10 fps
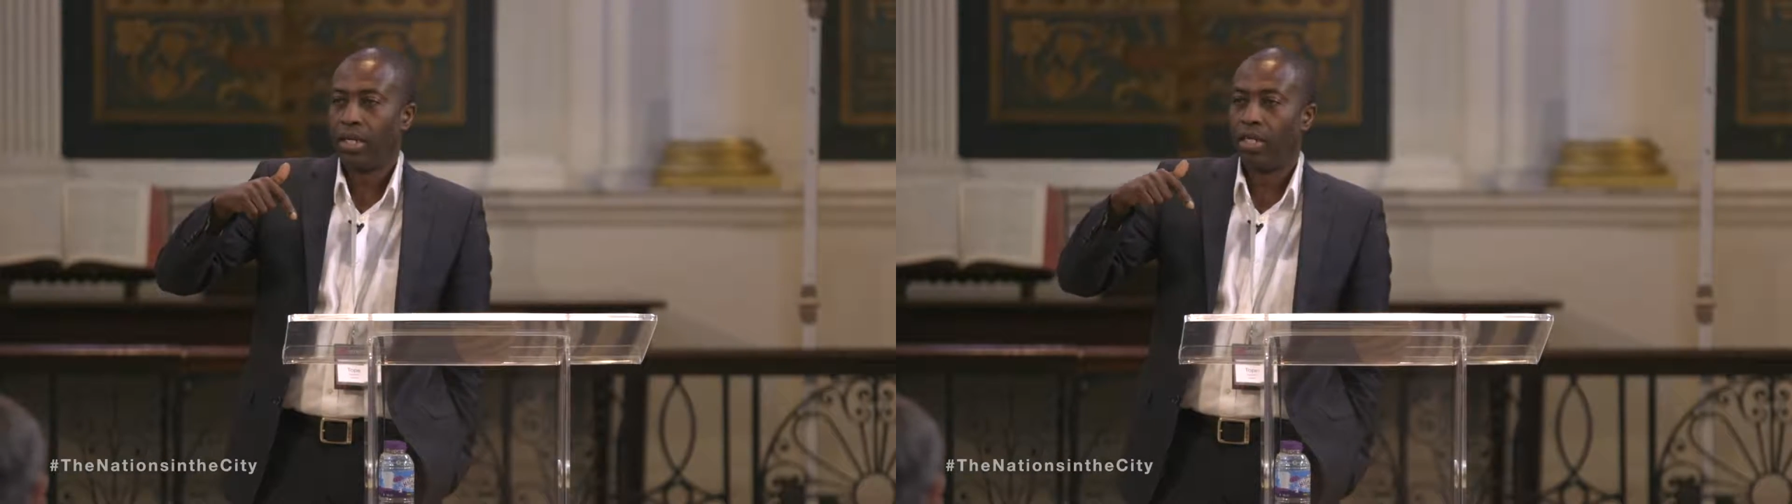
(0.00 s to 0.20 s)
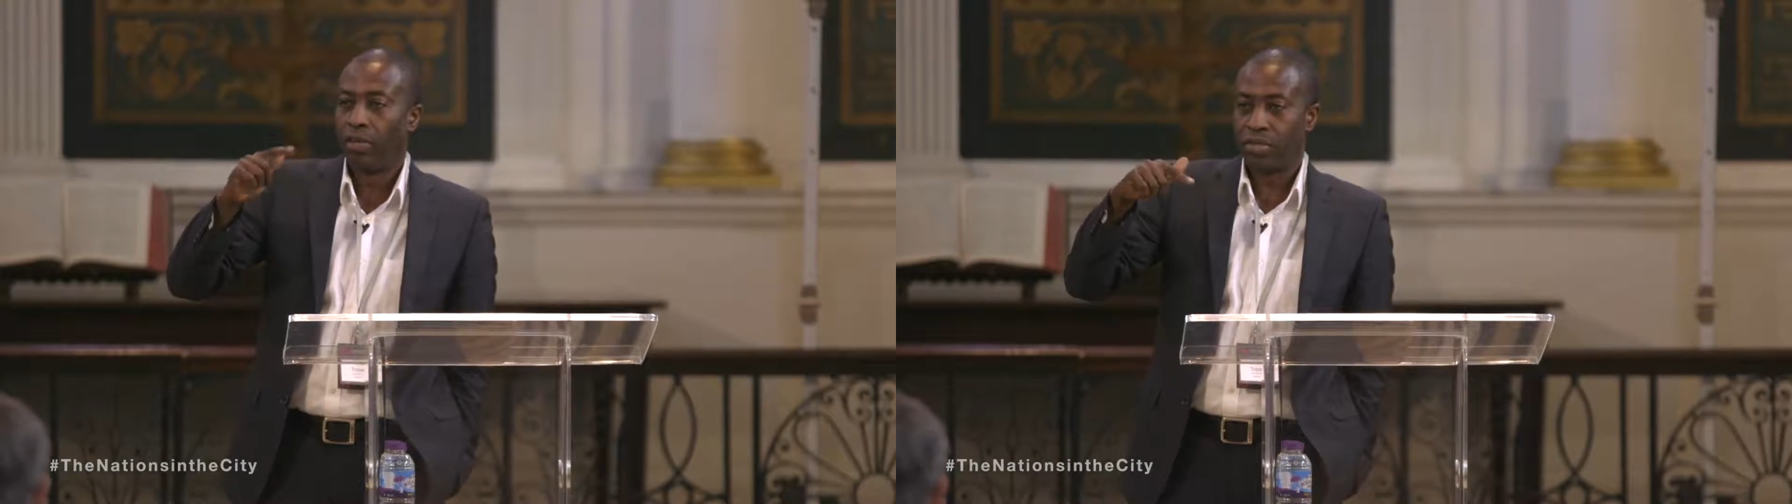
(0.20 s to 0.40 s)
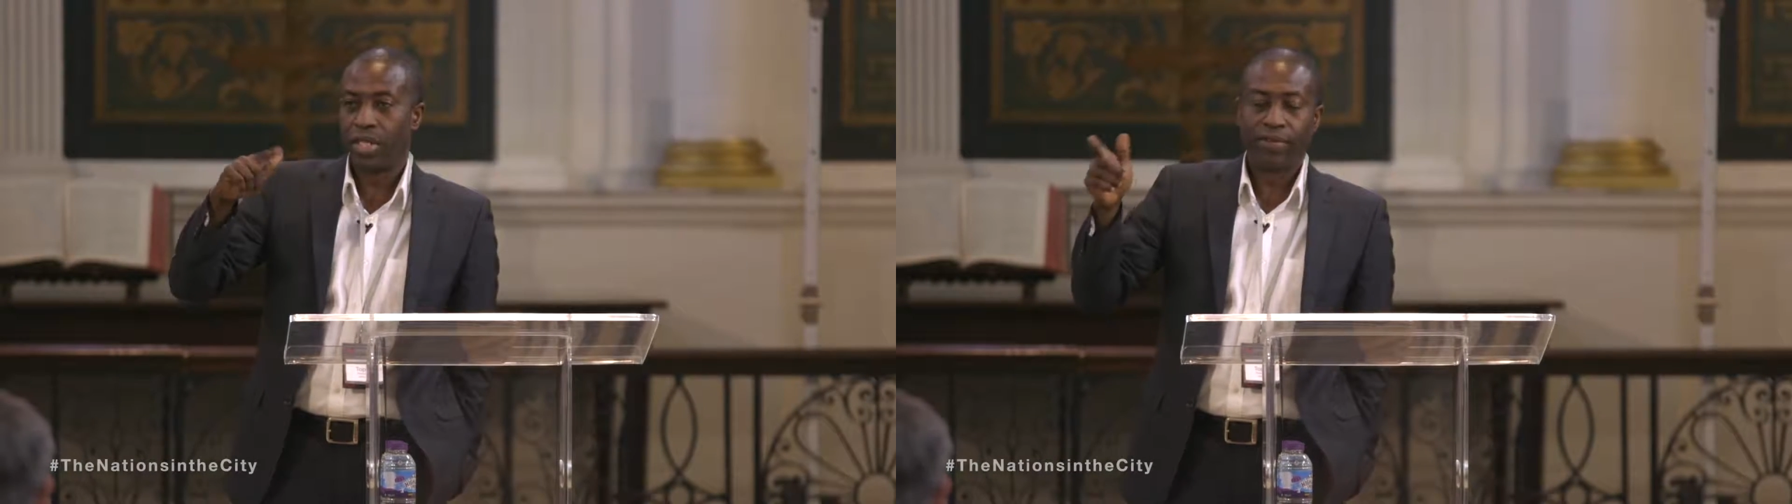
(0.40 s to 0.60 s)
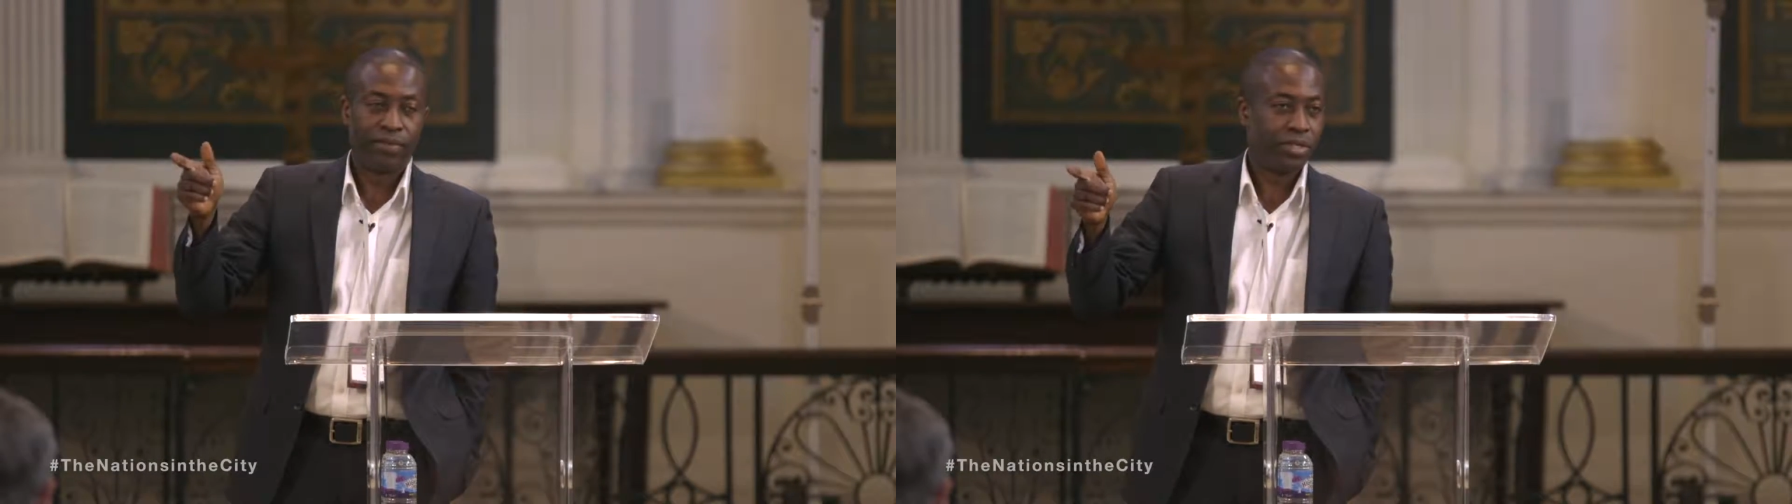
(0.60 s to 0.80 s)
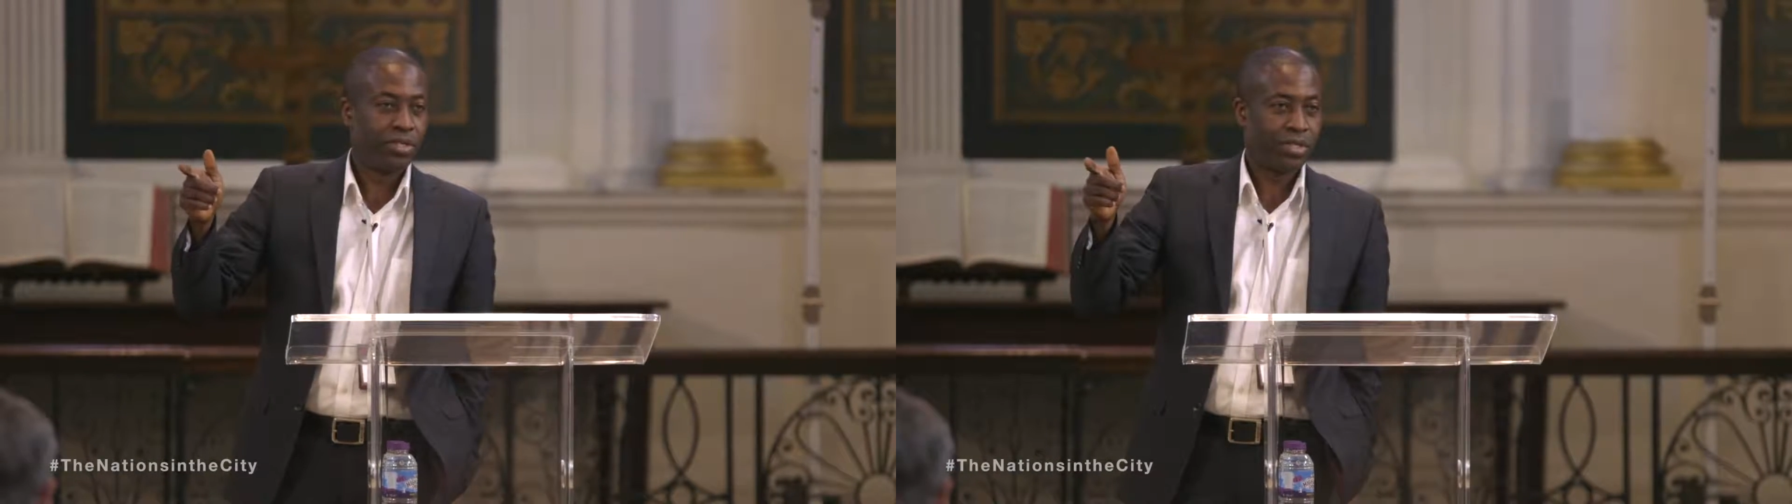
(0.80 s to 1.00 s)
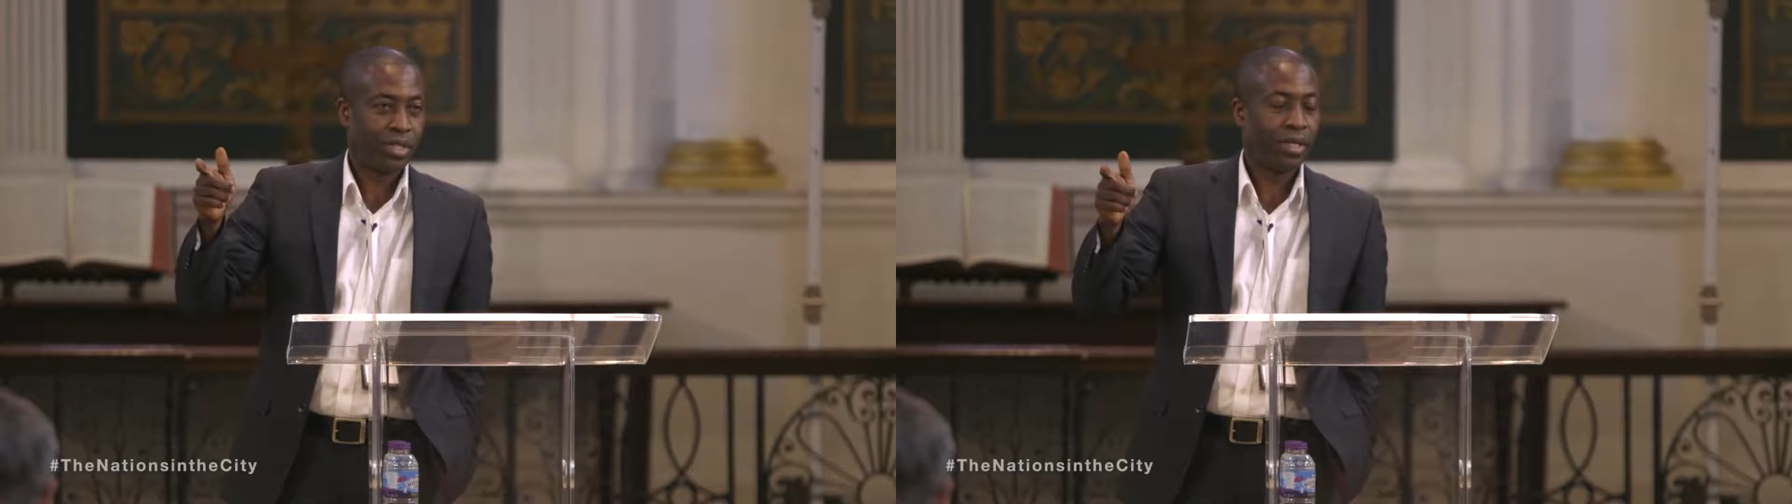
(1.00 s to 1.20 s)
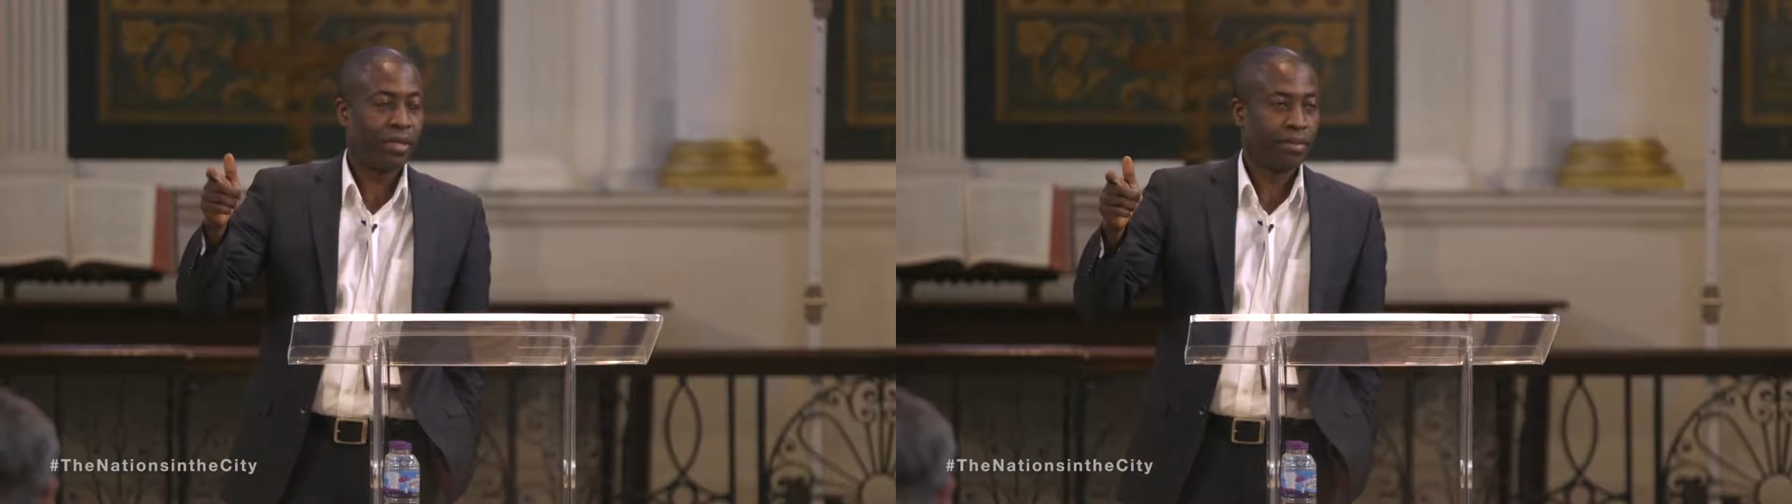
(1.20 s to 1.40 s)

loves diversity.